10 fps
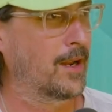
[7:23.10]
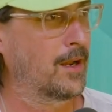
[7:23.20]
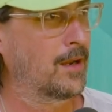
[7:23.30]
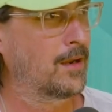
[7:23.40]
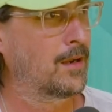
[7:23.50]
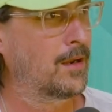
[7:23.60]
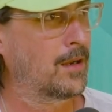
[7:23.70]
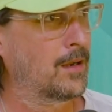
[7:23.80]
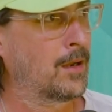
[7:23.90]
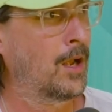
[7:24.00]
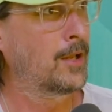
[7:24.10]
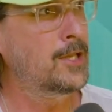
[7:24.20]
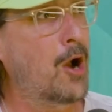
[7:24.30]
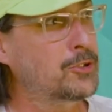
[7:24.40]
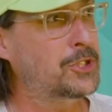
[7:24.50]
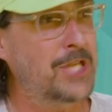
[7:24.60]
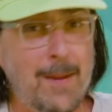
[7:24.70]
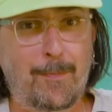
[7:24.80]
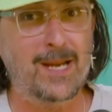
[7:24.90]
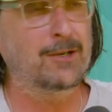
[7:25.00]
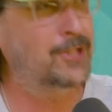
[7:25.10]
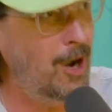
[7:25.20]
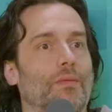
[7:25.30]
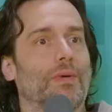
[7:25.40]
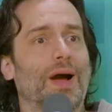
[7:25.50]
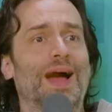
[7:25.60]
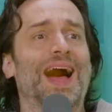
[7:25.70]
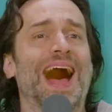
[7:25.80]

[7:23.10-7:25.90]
I'm not trying to. No shit, but you're doing it.